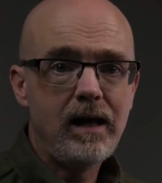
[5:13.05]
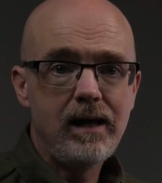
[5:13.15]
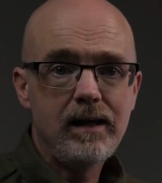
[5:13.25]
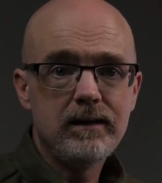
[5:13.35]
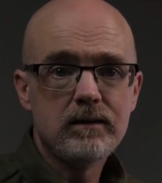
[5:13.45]

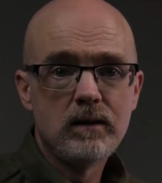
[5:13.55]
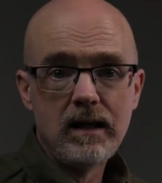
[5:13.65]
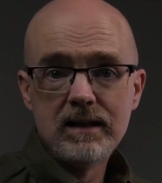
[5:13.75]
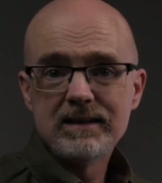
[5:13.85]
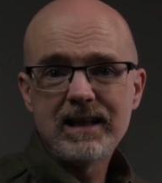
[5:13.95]
And
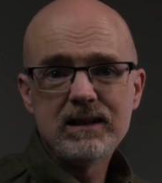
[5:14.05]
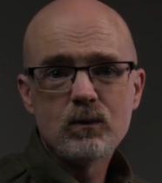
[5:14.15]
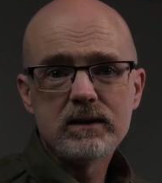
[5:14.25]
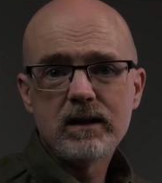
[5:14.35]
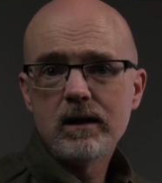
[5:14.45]

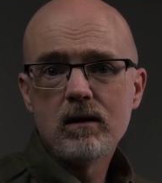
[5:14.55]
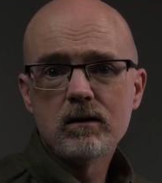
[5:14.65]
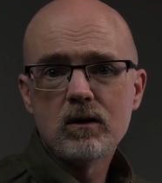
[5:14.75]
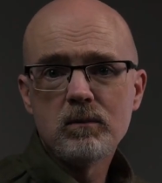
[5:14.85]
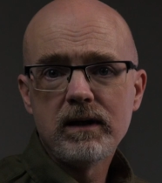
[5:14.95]
size-wise, I
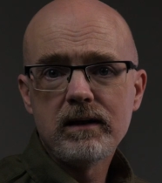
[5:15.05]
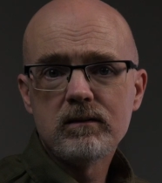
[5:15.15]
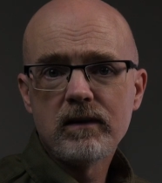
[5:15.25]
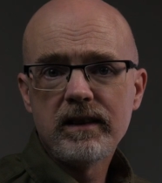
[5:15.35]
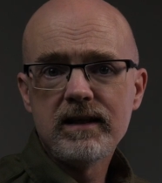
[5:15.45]
can't
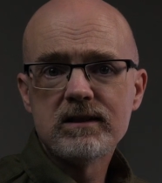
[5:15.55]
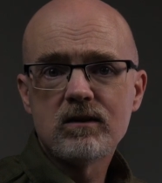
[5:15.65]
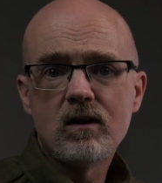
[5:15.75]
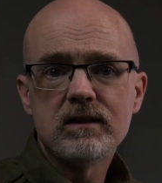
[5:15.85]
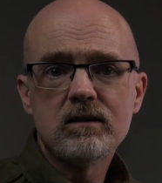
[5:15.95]
complain, things
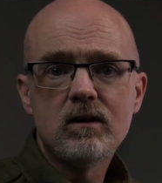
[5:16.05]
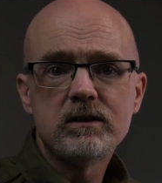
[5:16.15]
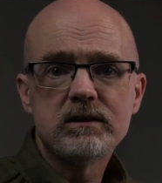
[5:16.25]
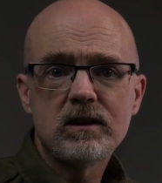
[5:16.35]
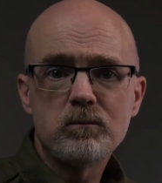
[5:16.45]
are as
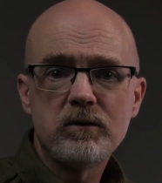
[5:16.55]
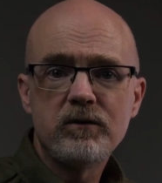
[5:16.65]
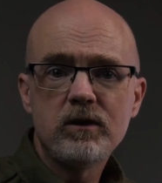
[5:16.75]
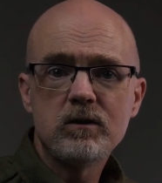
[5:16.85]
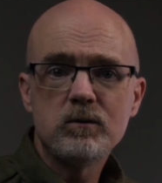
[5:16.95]
large as I
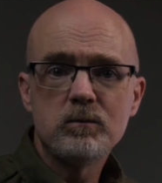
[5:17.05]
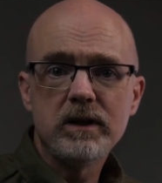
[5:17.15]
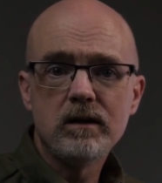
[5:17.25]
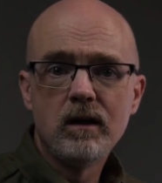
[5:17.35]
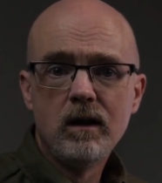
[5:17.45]
prefer them to
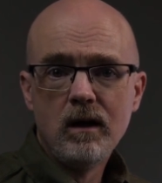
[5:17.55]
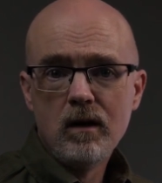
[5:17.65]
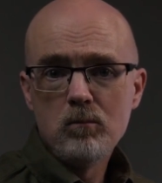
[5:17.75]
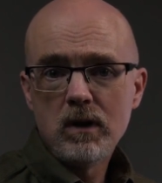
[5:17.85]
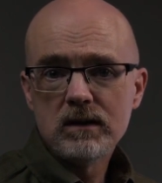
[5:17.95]
be,
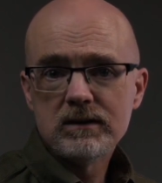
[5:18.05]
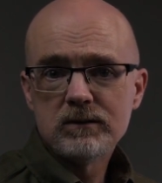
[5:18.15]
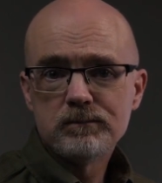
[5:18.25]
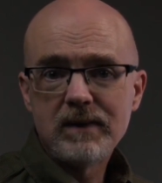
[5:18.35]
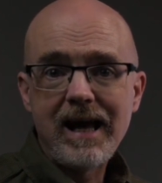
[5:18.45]
but,
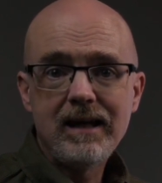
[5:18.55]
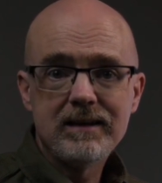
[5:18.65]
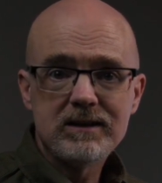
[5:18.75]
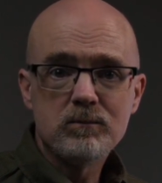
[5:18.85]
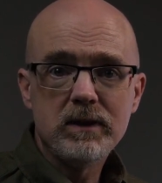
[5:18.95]
and
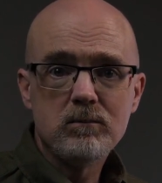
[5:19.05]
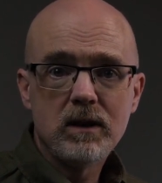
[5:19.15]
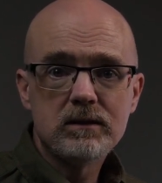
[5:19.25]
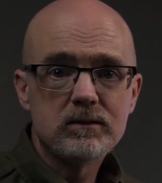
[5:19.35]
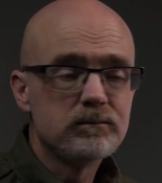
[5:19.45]
it's a big
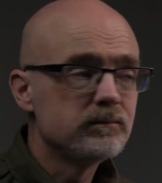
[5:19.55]
but,